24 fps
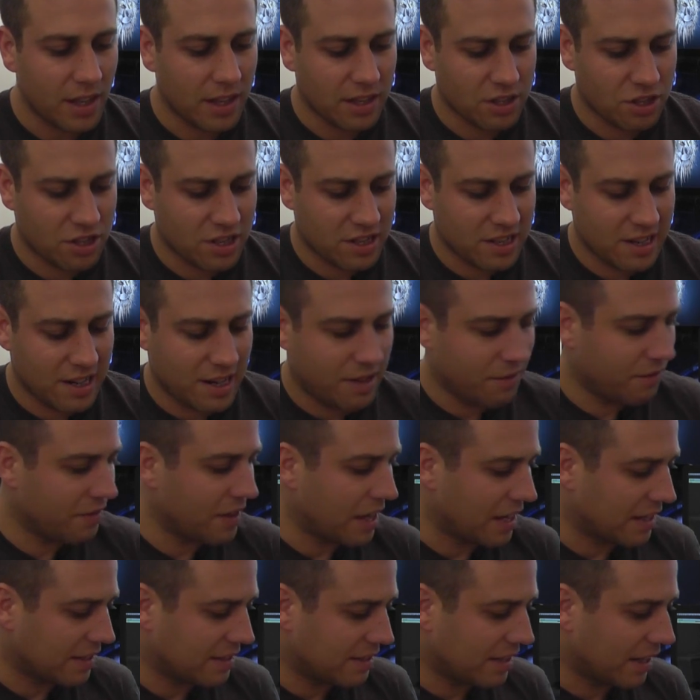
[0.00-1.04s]
Let's just lift
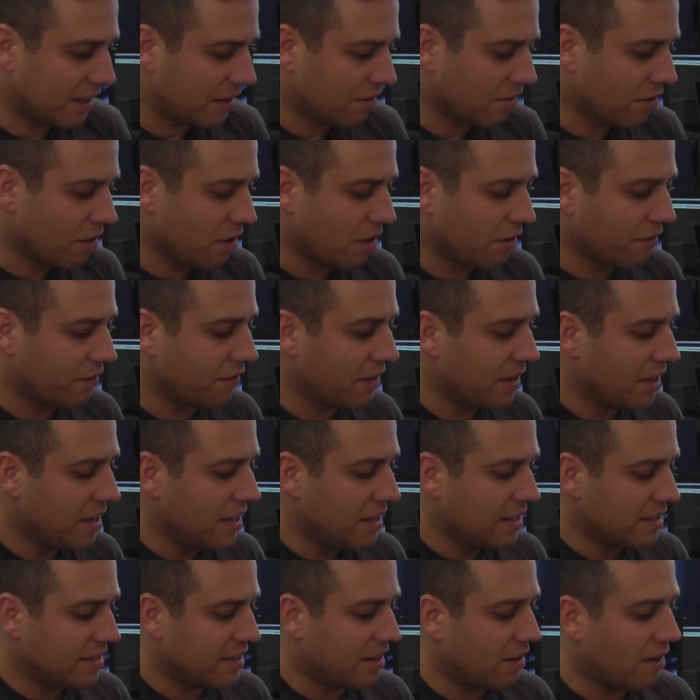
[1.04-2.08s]
that sticker off.
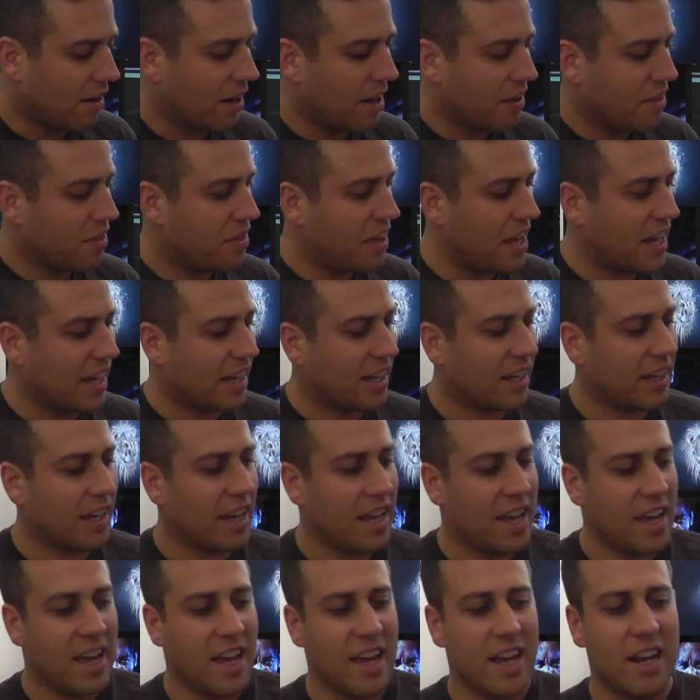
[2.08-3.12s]
See, I think
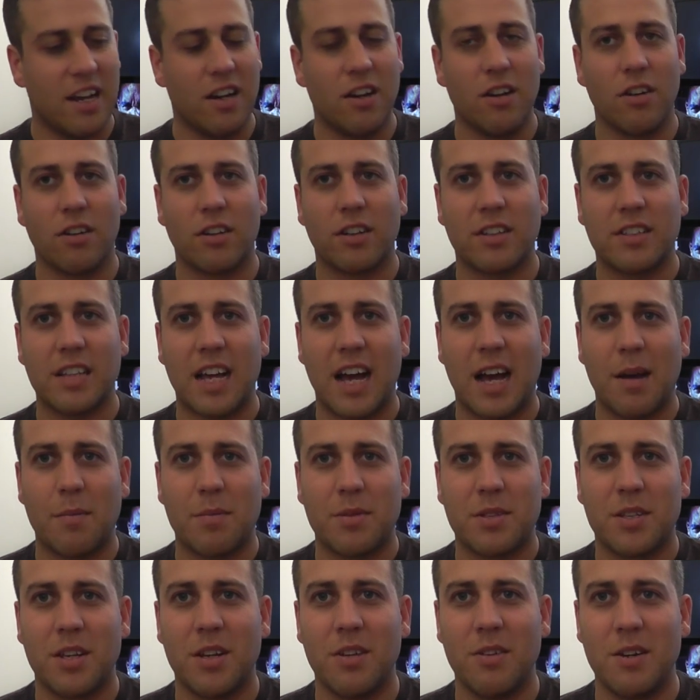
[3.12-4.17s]
it looks
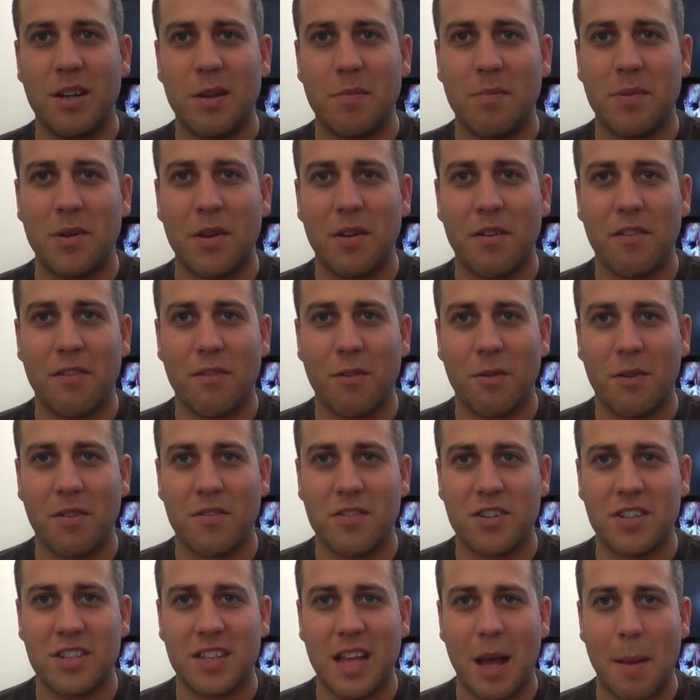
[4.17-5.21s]
absolutely beautiful
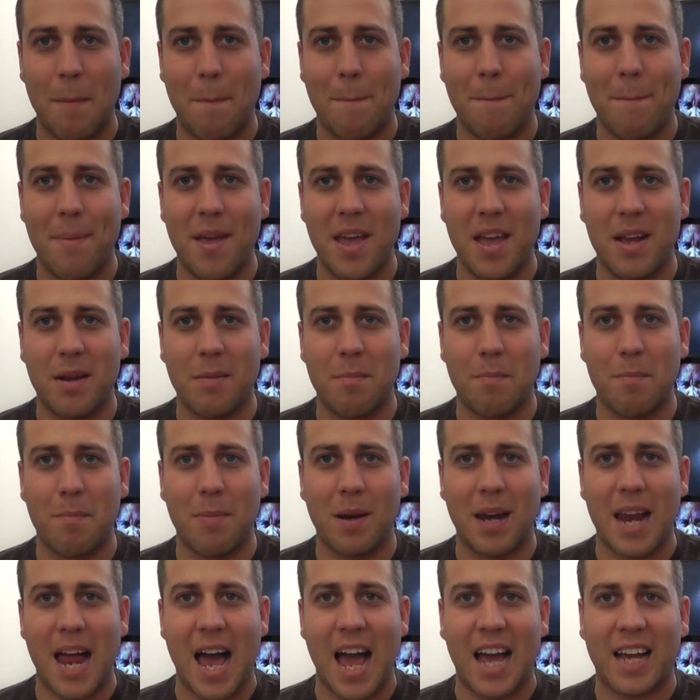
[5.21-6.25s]
with just that big
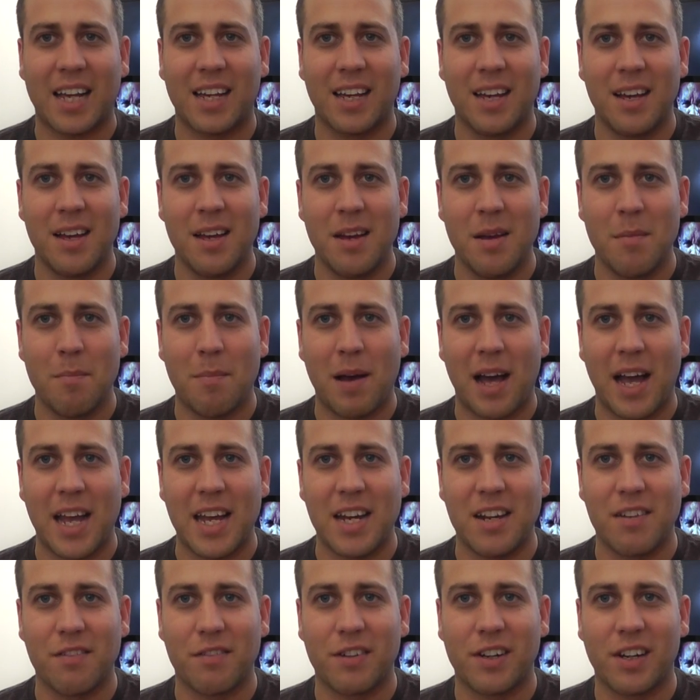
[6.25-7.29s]
black
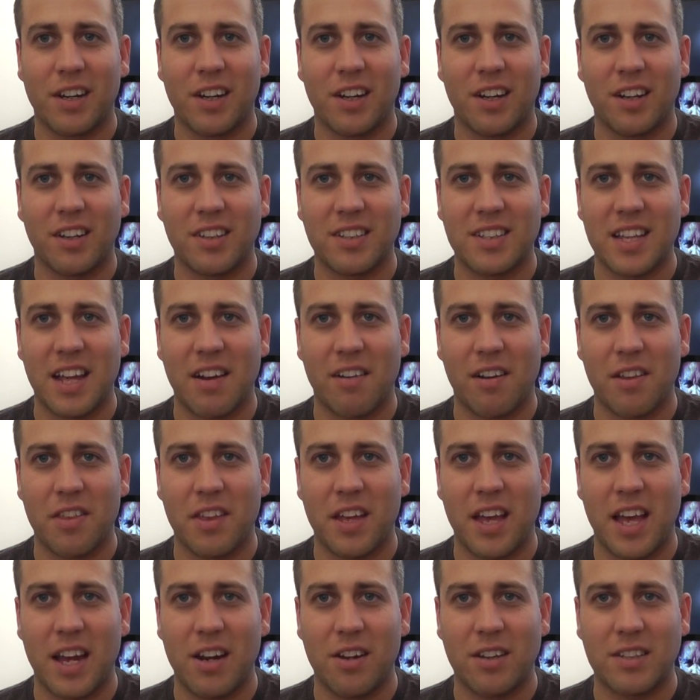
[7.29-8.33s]
pane of glass there. I
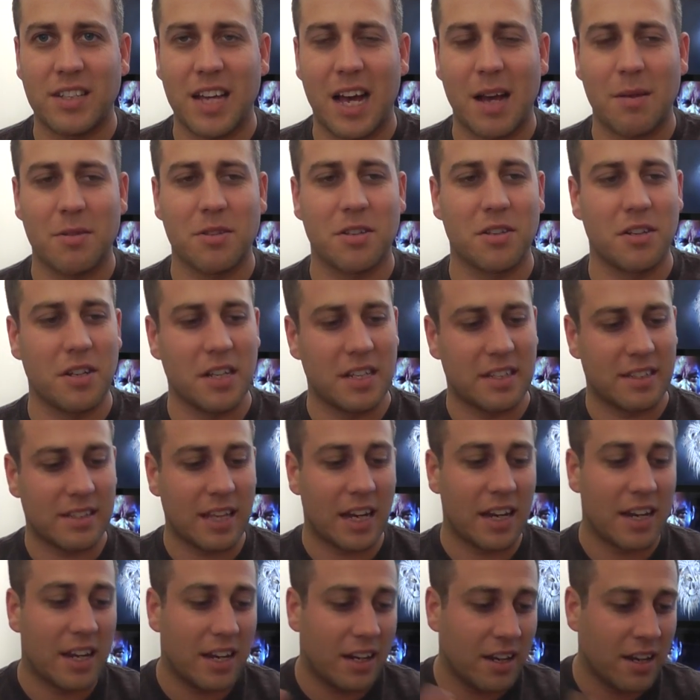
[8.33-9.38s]
think it looks absolutely
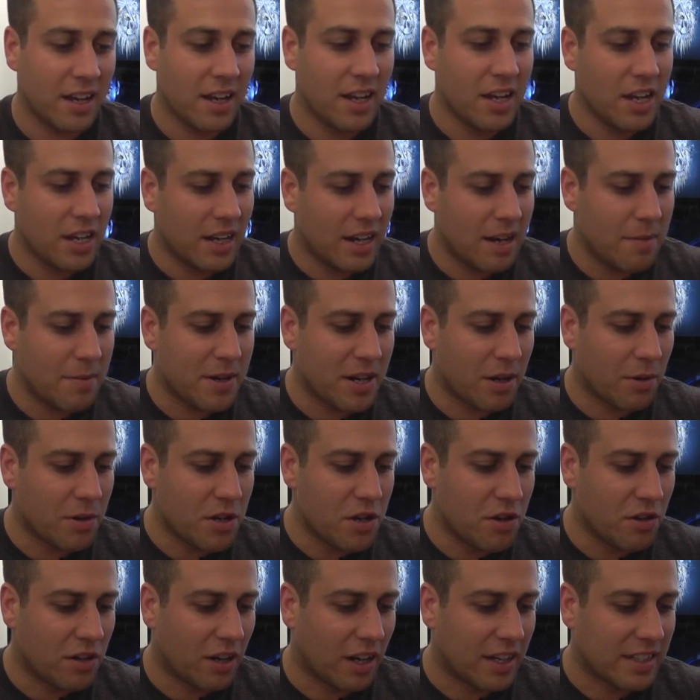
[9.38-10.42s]
stunning. Let me know
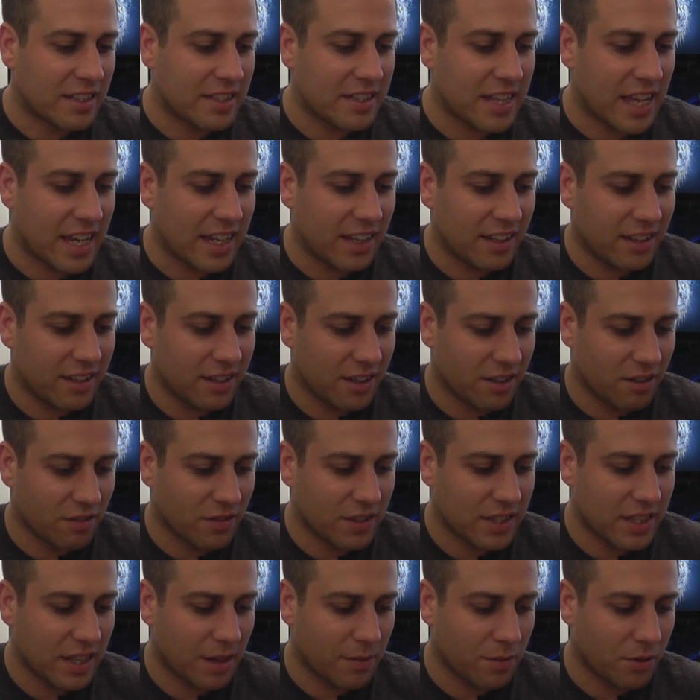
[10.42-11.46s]
what you guys think, and
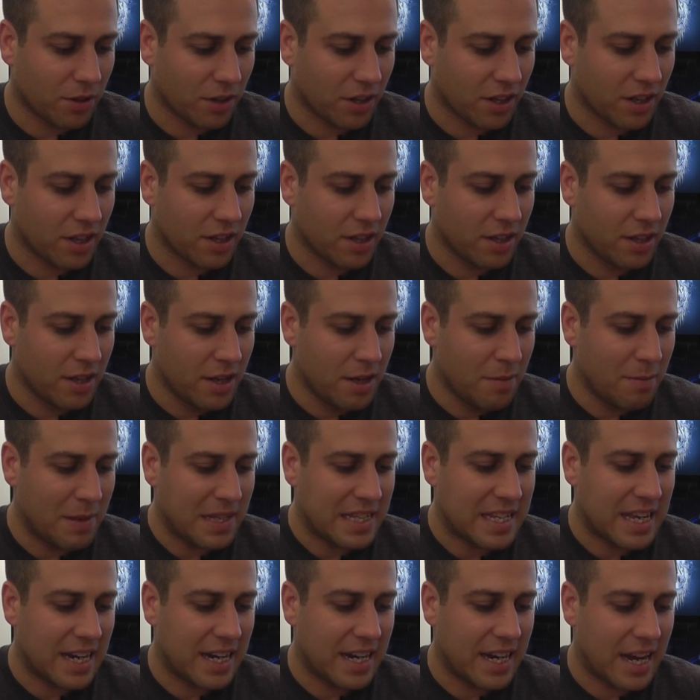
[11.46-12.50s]
obviously I'm not going to
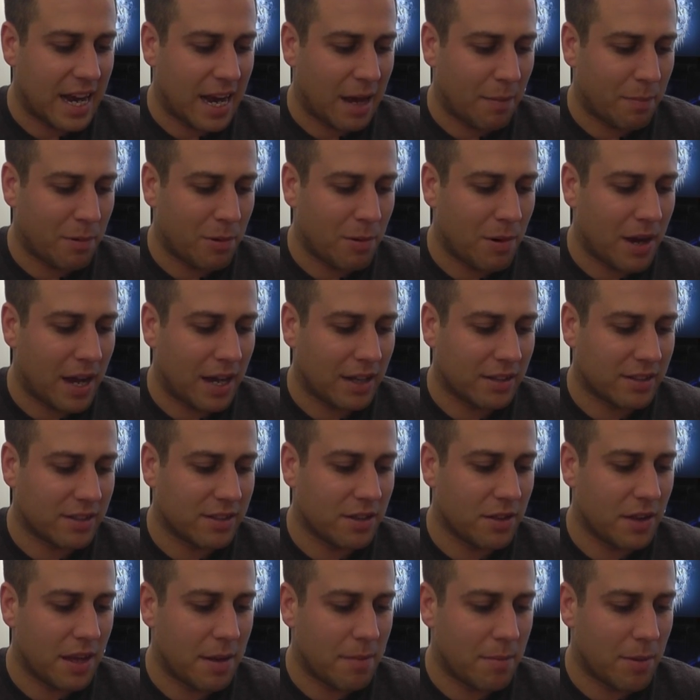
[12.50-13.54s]
be telling Apple how to
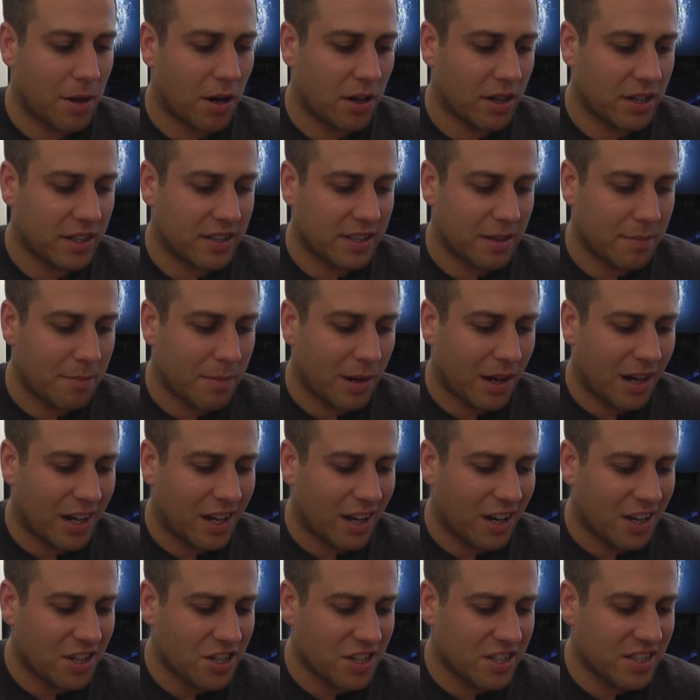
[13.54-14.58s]
do their marketing,
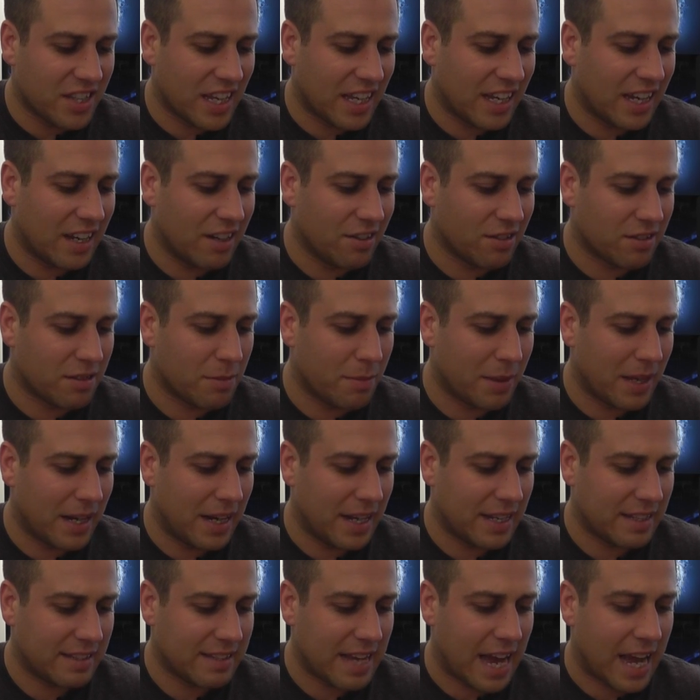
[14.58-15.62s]
but I just think it looks a bit
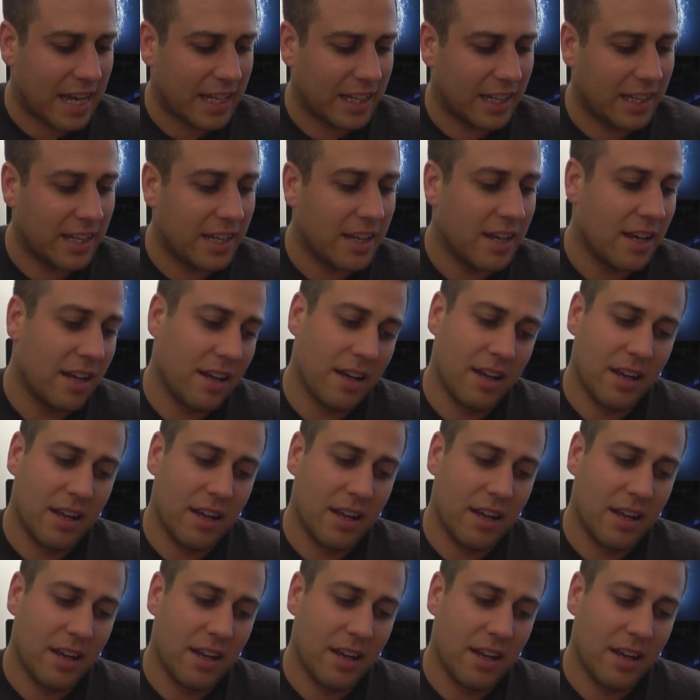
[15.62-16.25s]
less tacky.